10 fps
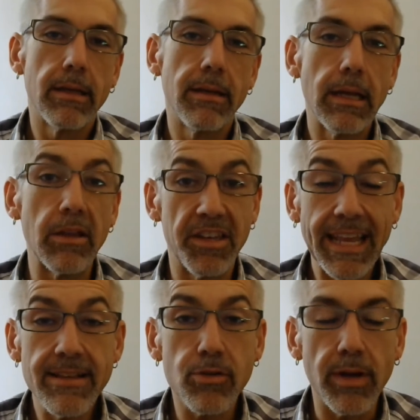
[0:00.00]
it
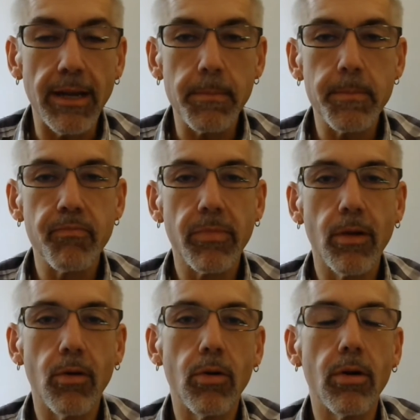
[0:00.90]
tastes great.
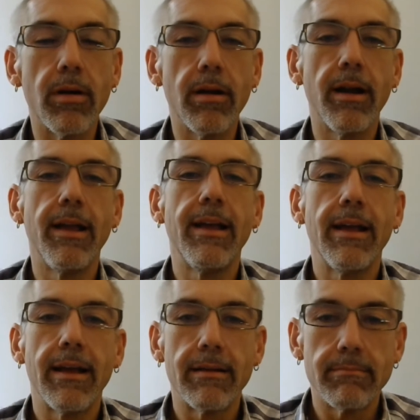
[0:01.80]
Or
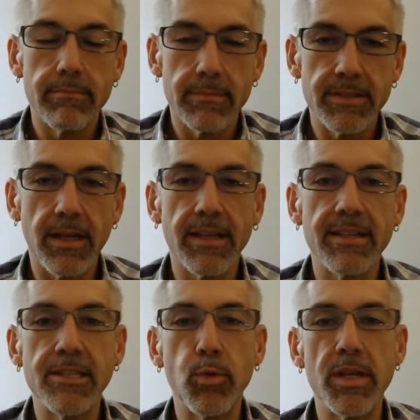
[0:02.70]
stuck in a
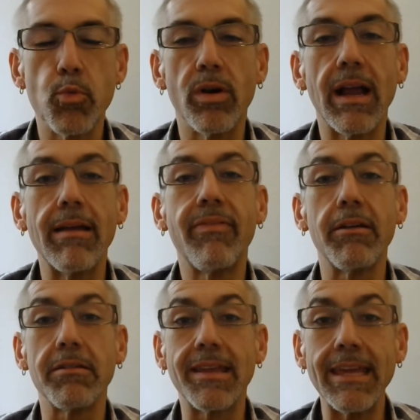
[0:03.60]
situation where I
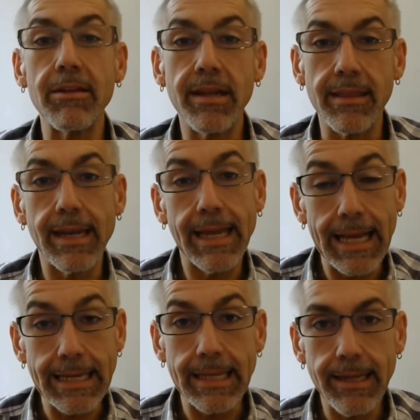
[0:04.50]
felt guilty that I had
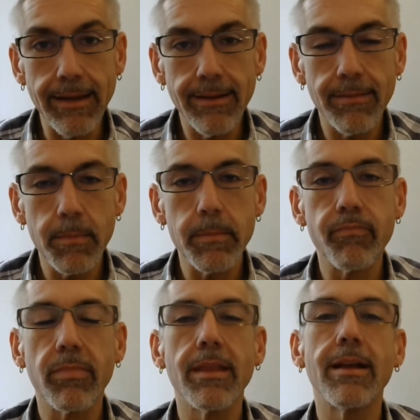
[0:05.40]
to eat,
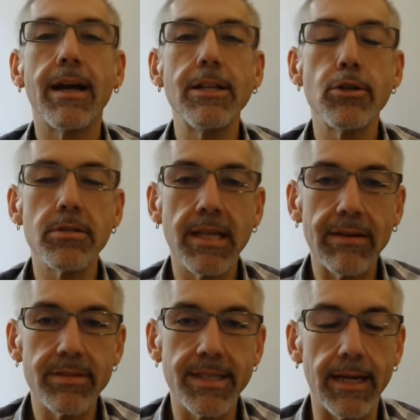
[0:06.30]
I chose to have
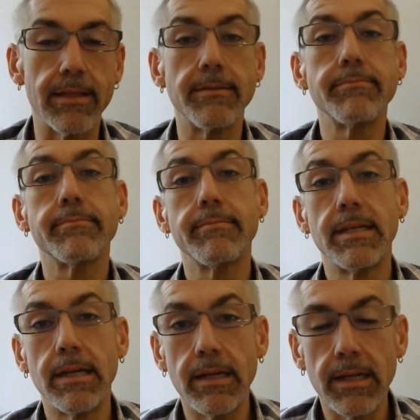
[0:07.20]
a salad.
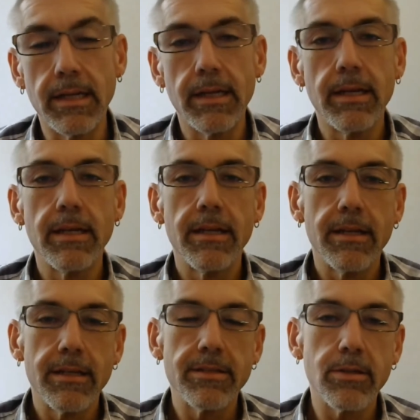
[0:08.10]

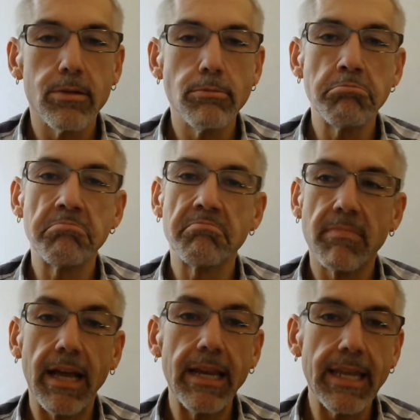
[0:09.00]
So,
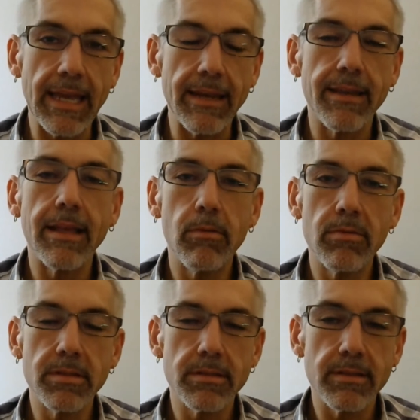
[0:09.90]
and again,
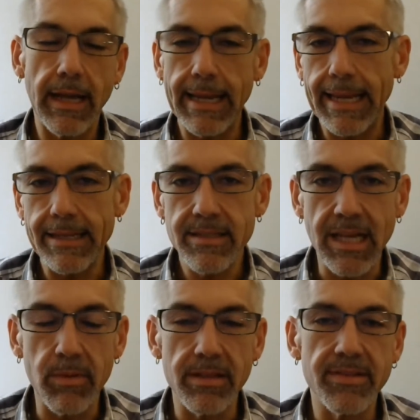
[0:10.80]
I ate some
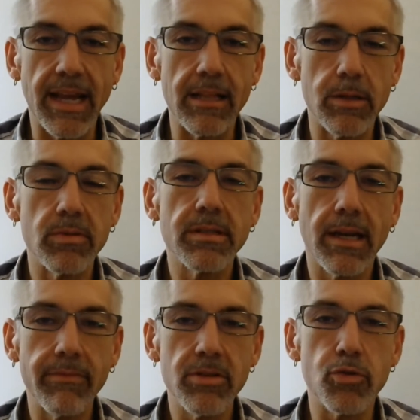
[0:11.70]
of the salad. It was kind
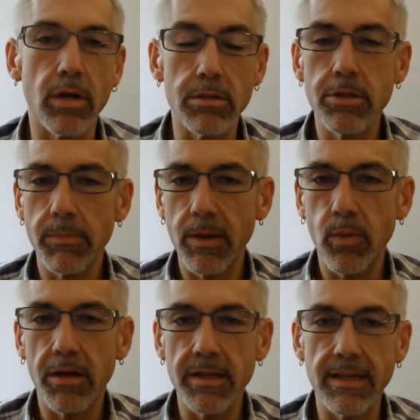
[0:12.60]
of a struggle. It took me a
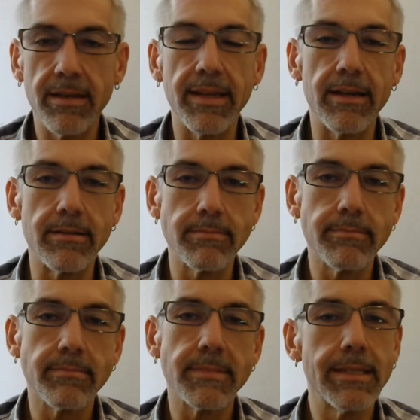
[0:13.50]
while to get it down.
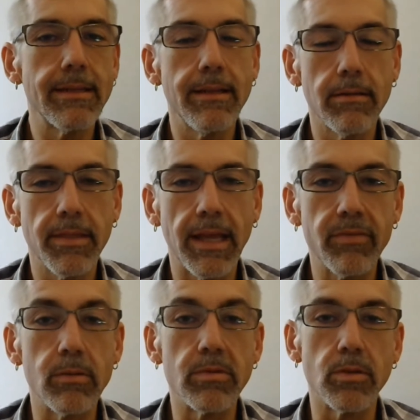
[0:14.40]
And, you know,
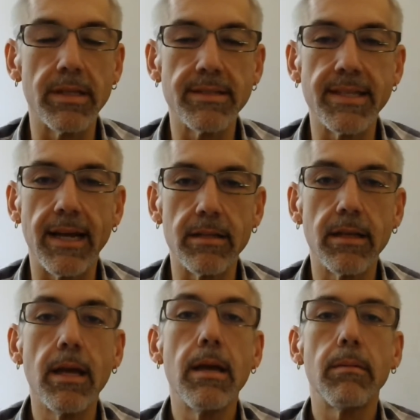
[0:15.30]
thankfully it was only a salad.
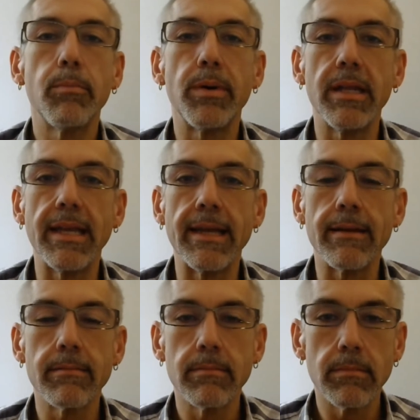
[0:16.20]
But
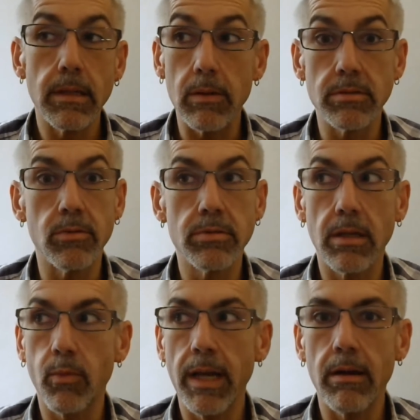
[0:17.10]
again, I was always
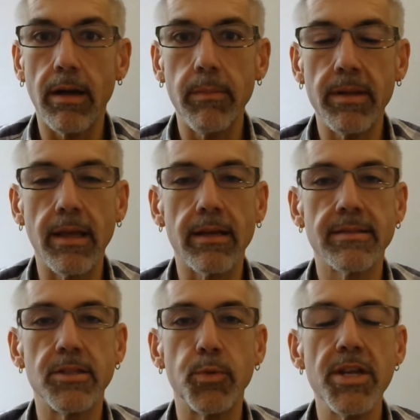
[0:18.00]
like, wow, I'm in that
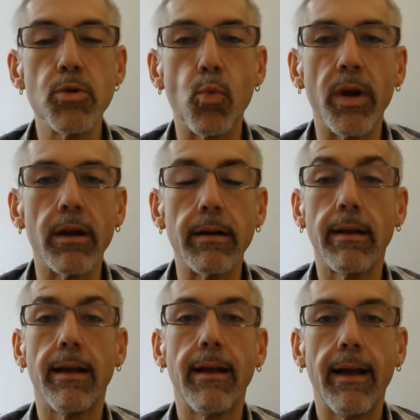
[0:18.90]
situation where
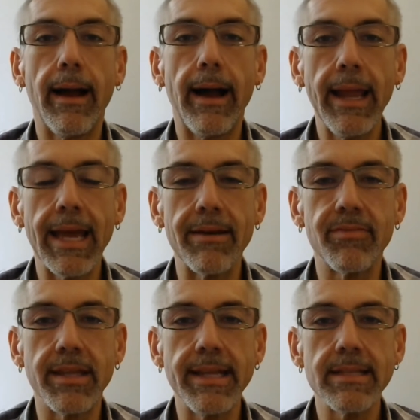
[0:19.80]
I have
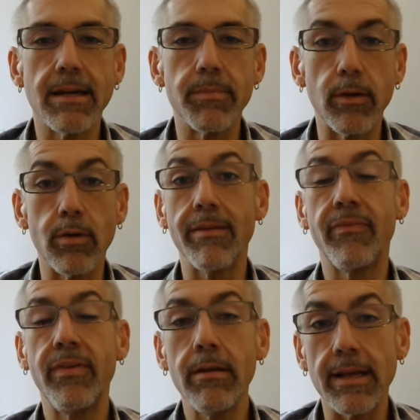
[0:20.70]
to eat something, or I
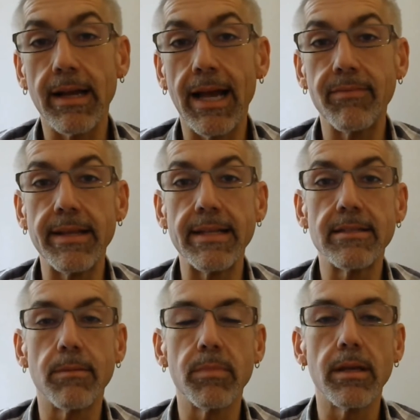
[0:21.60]
feel like I have to eat
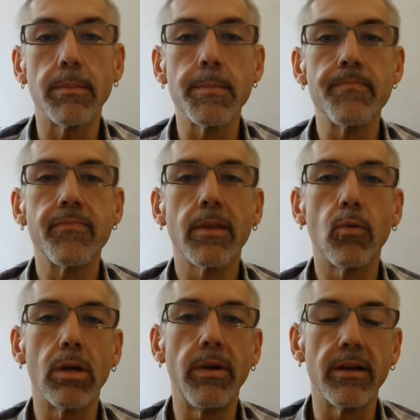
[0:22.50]
something.
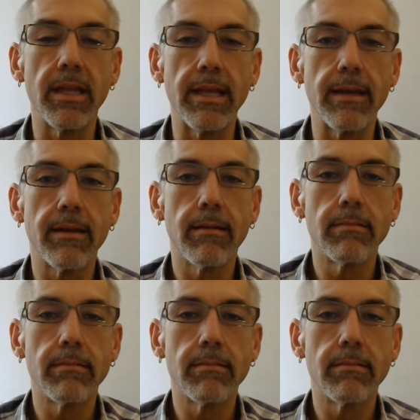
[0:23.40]
What am I going to eat?